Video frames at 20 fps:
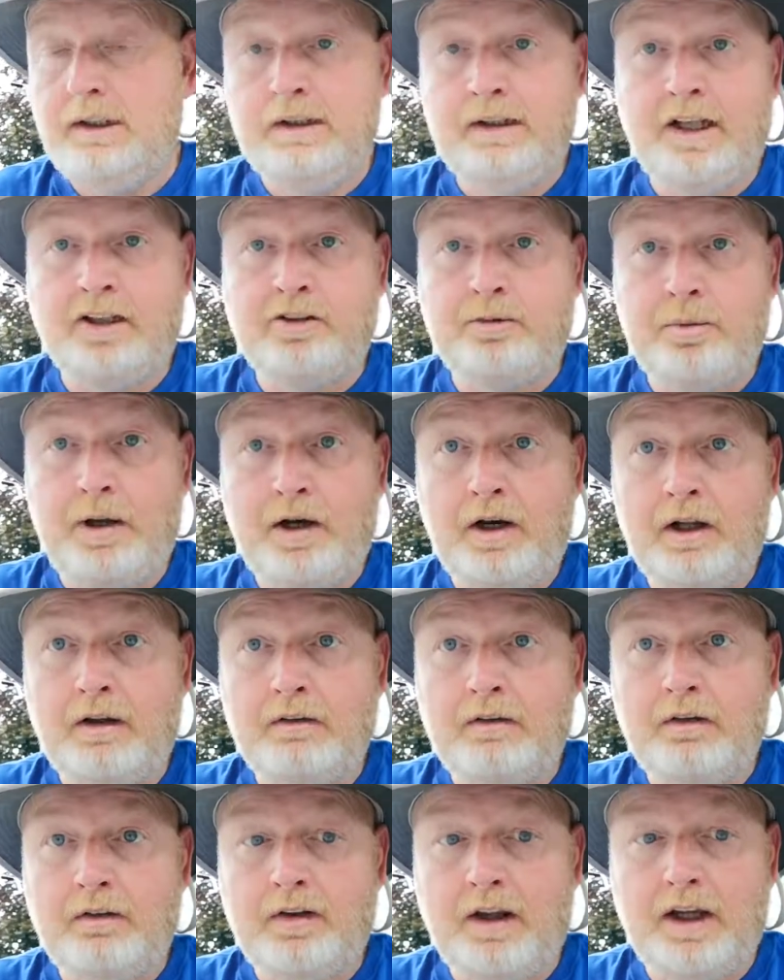that's about it.
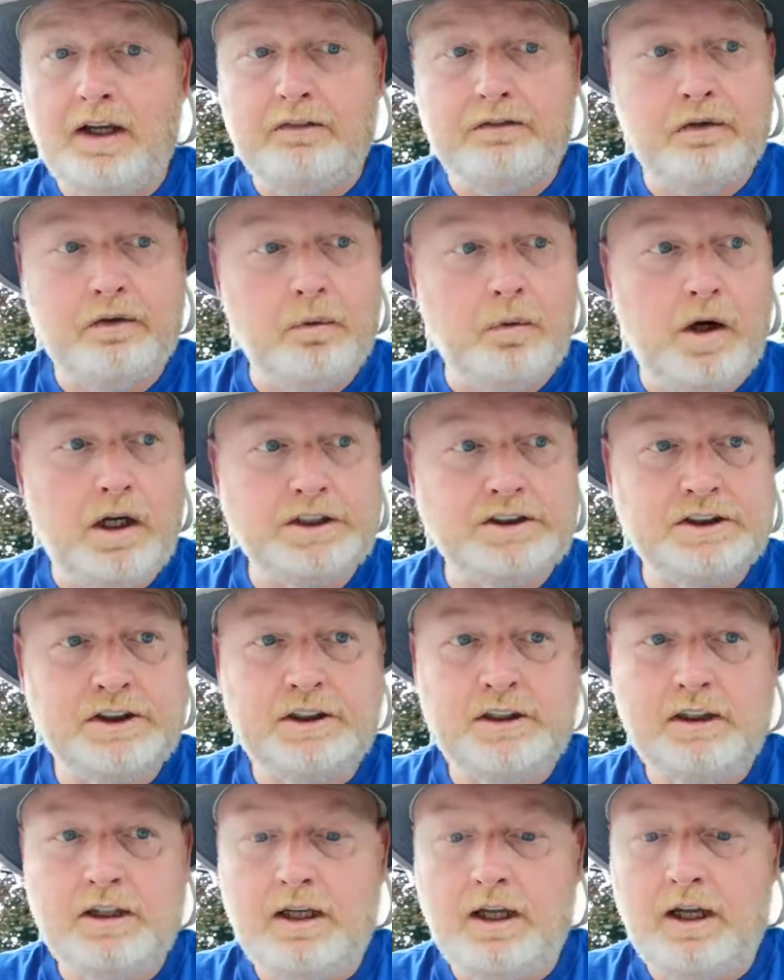Thank you for
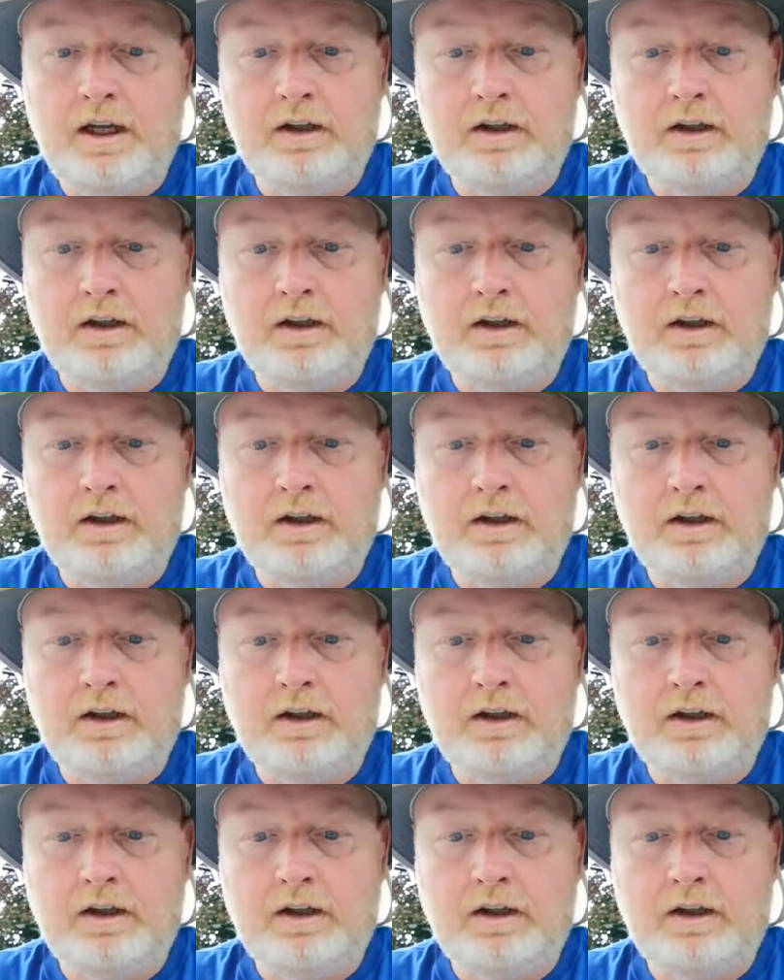watching.